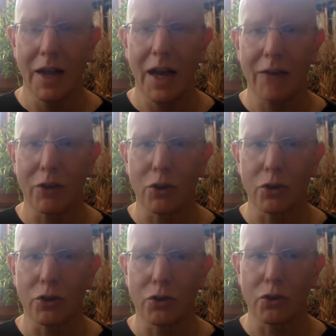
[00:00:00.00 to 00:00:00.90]
having
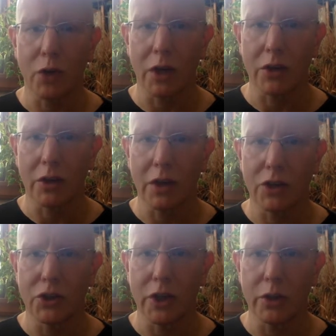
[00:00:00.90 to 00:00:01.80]
good strength
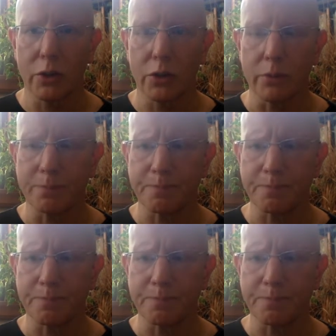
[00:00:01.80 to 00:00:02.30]
as you get older.